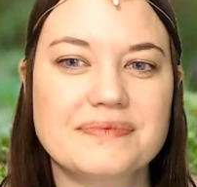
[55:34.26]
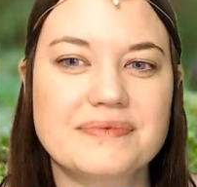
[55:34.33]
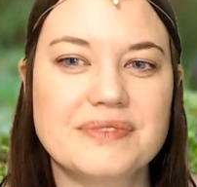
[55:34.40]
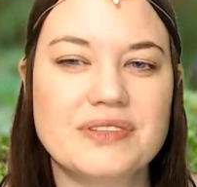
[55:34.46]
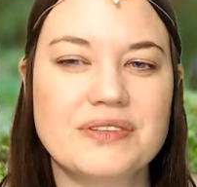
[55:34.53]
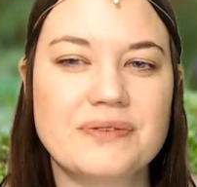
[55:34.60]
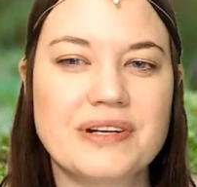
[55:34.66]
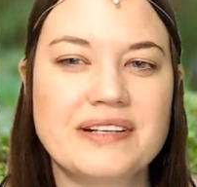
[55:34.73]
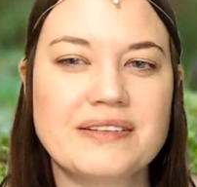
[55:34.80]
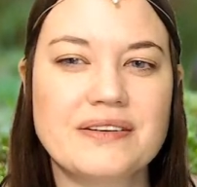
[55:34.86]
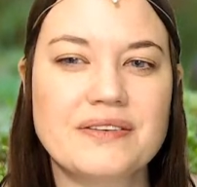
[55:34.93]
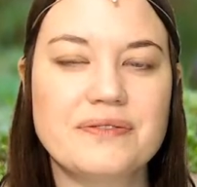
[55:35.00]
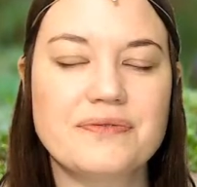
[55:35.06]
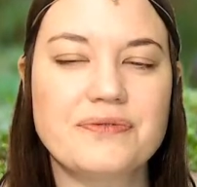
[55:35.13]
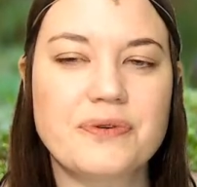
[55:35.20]
We're
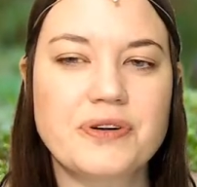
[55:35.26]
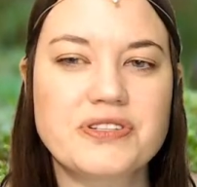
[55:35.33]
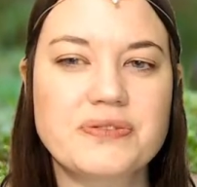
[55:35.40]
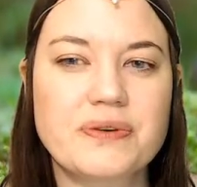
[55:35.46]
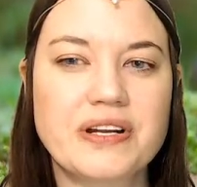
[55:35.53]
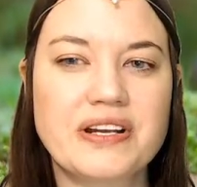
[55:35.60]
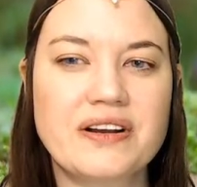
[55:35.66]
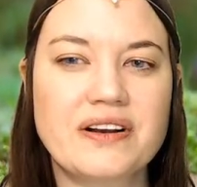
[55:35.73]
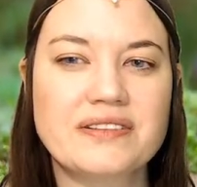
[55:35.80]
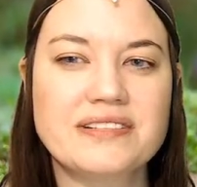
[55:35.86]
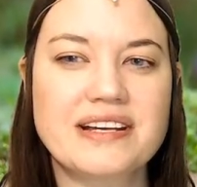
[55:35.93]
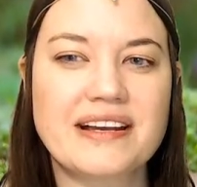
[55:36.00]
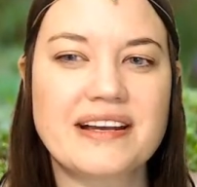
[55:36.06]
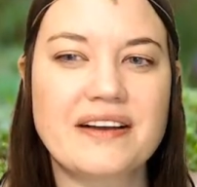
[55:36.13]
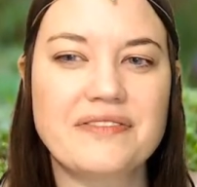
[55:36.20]
in 420 all
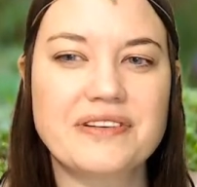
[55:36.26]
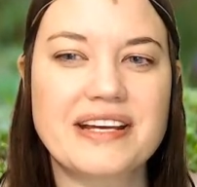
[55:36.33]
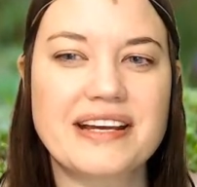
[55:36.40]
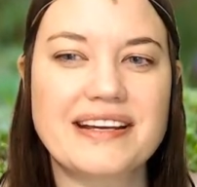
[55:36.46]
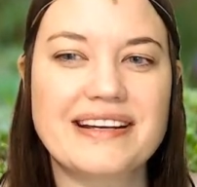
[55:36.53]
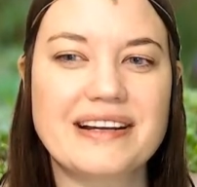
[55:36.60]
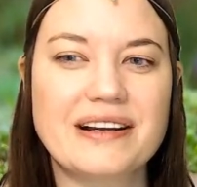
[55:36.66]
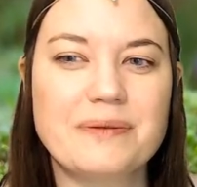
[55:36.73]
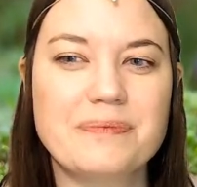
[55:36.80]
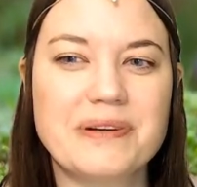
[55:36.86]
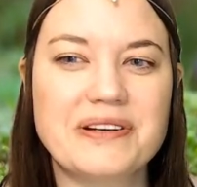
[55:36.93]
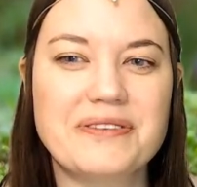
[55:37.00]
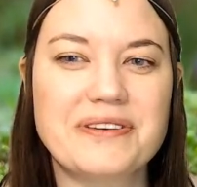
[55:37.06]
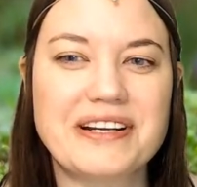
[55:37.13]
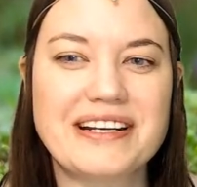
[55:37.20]
day, every day here,
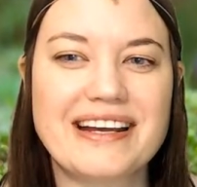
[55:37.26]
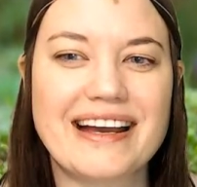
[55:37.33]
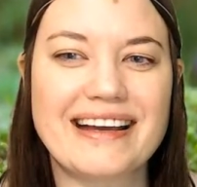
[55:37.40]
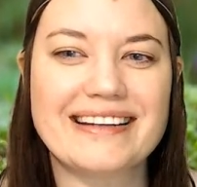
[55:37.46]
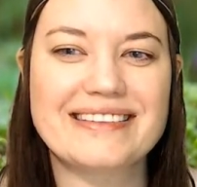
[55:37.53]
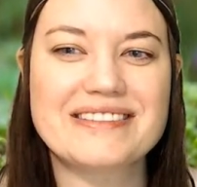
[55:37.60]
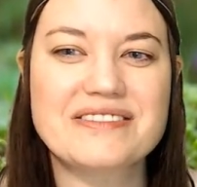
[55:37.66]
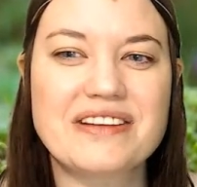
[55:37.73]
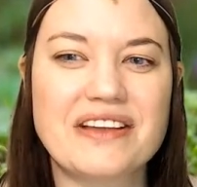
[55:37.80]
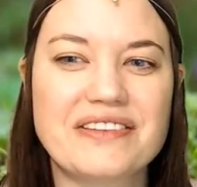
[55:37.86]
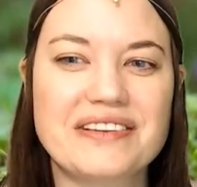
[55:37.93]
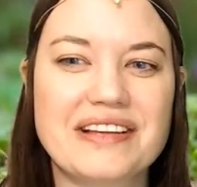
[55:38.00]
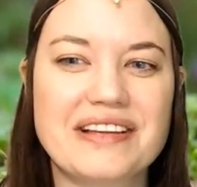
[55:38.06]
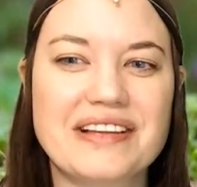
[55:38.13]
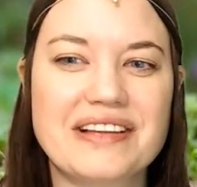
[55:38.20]
big green head,
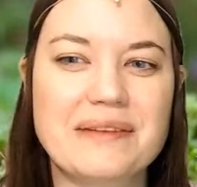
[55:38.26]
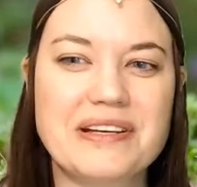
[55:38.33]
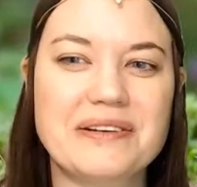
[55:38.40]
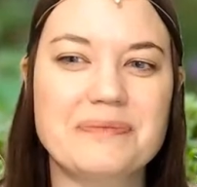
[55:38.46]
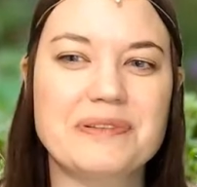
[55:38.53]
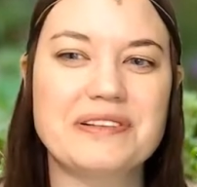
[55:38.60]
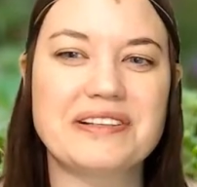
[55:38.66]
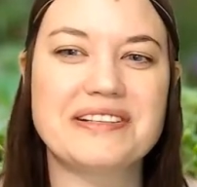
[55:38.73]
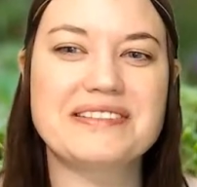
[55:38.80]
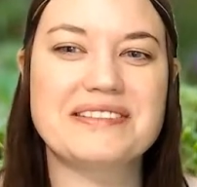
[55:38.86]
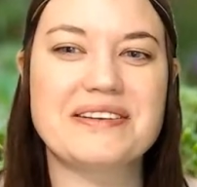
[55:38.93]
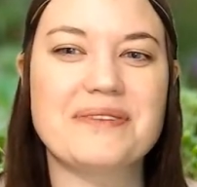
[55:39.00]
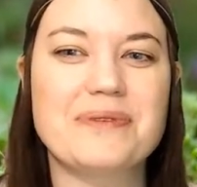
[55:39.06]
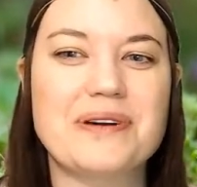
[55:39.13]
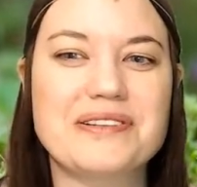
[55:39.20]
nothing like completely
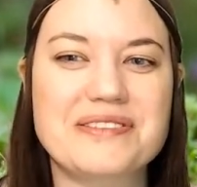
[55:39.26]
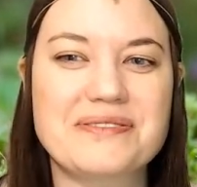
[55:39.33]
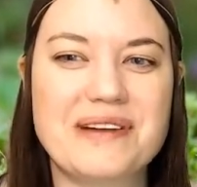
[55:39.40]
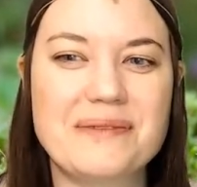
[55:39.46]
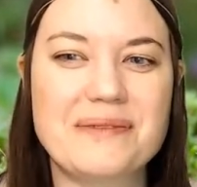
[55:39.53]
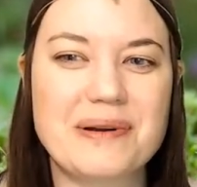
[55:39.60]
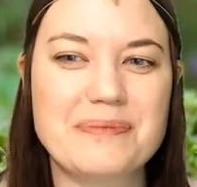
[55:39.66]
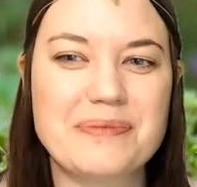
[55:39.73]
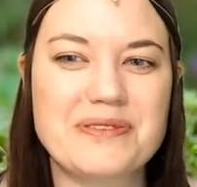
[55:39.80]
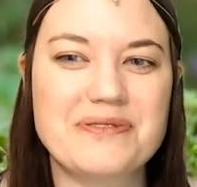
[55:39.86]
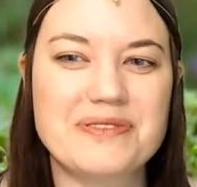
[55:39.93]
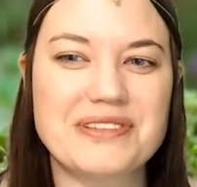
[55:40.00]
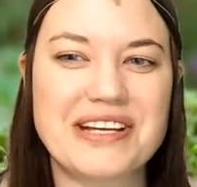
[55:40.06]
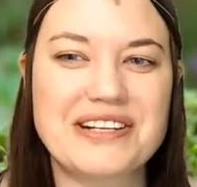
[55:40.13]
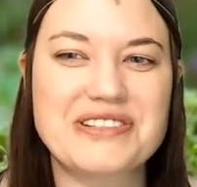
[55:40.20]
stone while surrounded by
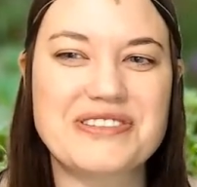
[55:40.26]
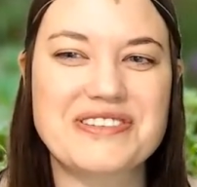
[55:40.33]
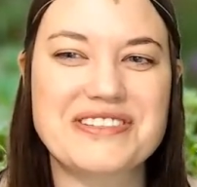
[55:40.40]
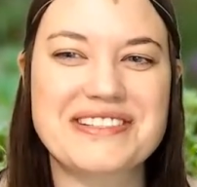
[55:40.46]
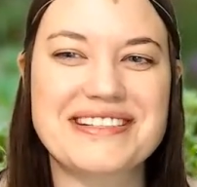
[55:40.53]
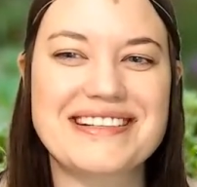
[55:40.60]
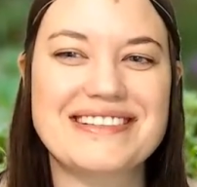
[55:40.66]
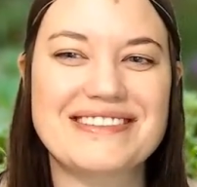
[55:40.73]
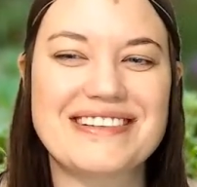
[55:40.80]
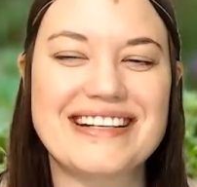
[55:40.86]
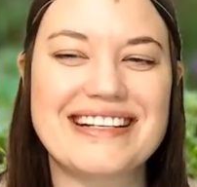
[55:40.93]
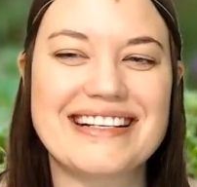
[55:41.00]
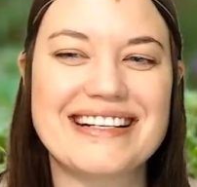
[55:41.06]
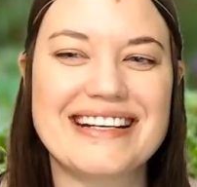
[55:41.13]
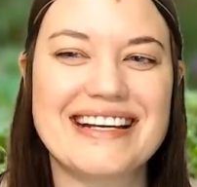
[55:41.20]
beautiful nature
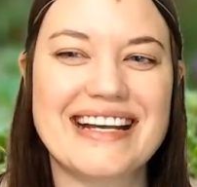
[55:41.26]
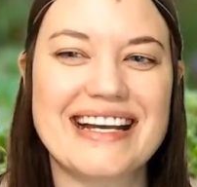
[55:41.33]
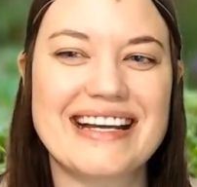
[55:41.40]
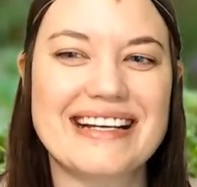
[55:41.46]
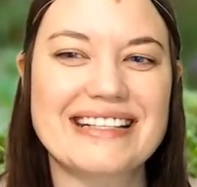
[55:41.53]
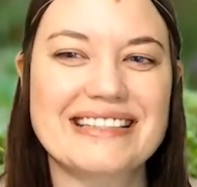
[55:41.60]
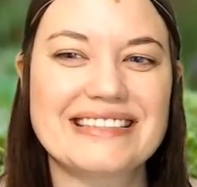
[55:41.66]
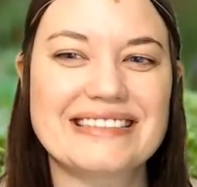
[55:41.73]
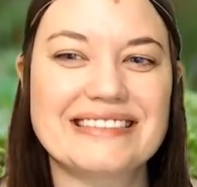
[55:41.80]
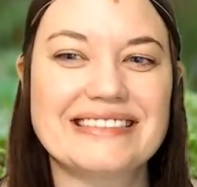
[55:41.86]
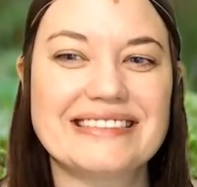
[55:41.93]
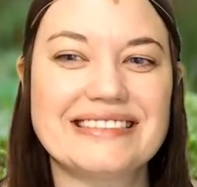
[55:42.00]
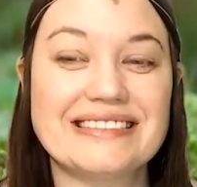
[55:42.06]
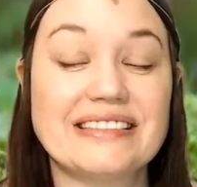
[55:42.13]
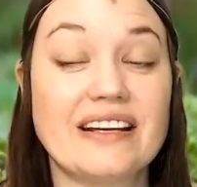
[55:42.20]
scenery.
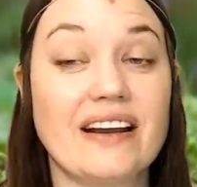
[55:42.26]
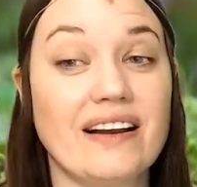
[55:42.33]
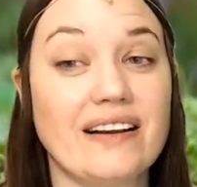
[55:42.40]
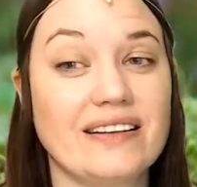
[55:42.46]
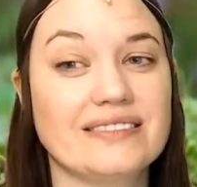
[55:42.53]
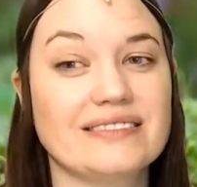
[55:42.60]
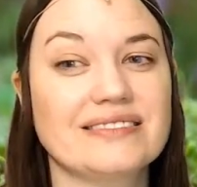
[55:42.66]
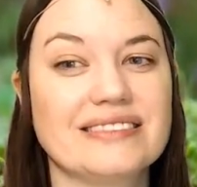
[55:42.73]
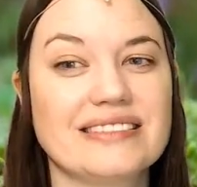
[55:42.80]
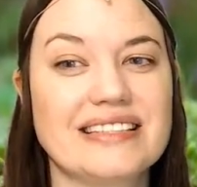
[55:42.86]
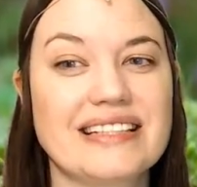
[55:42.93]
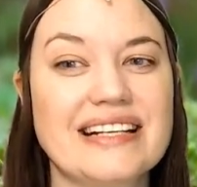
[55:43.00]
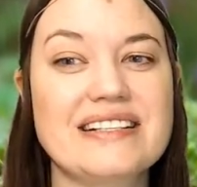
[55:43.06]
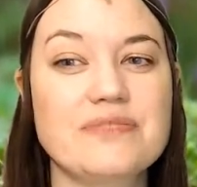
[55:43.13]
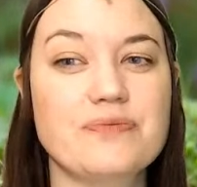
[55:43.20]
Yeah,
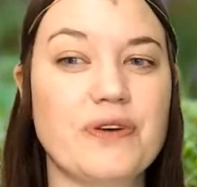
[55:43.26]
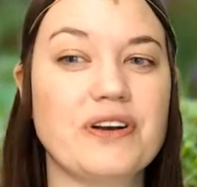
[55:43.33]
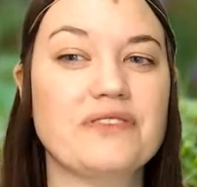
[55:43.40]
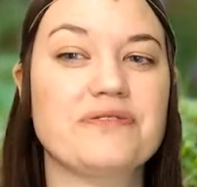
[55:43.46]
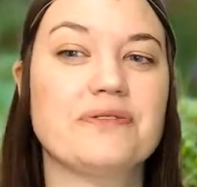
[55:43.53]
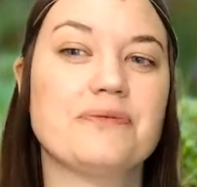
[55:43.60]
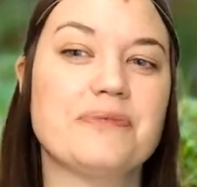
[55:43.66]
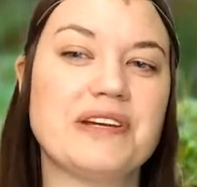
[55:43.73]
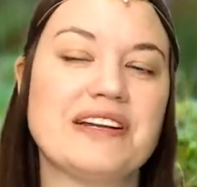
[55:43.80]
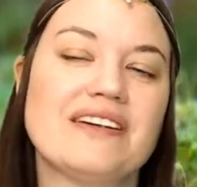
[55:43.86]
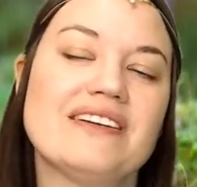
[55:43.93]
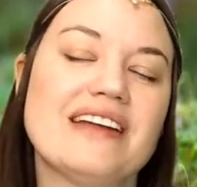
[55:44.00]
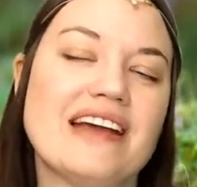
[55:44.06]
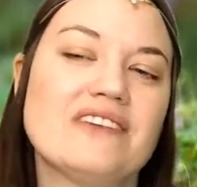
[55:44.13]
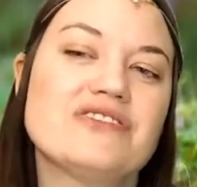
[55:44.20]
it's wonderful being
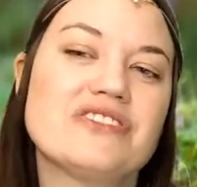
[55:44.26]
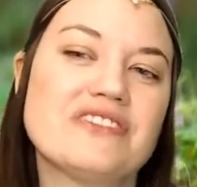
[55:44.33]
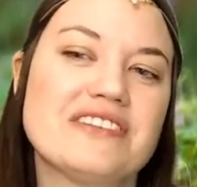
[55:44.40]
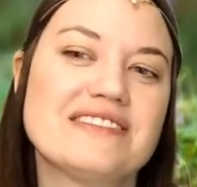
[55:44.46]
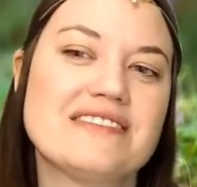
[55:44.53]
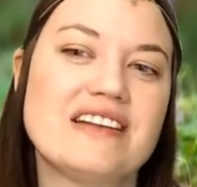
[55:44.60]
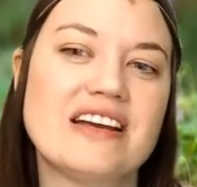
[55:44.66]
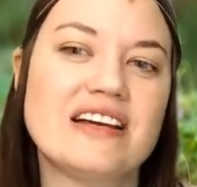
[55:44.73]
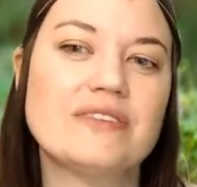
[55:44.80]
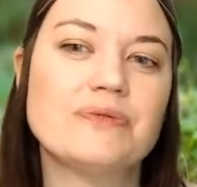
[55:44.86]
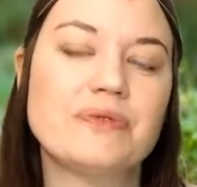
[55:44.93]
in nature, isn't it?